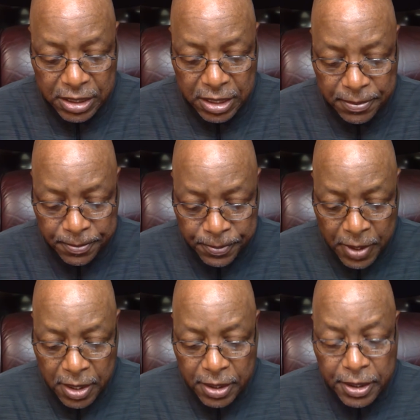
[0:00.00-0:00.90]
and
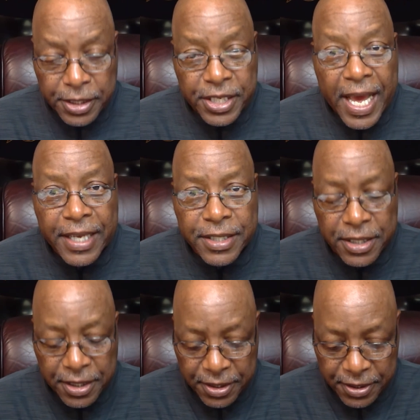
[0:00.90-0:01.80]
the
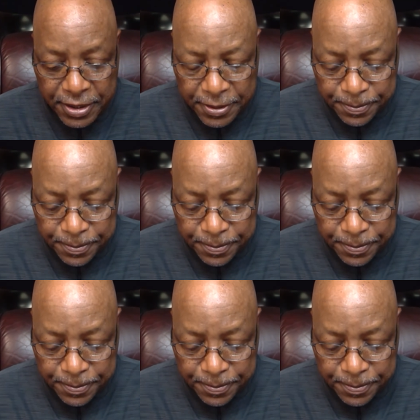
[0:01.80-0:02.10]
Jacksons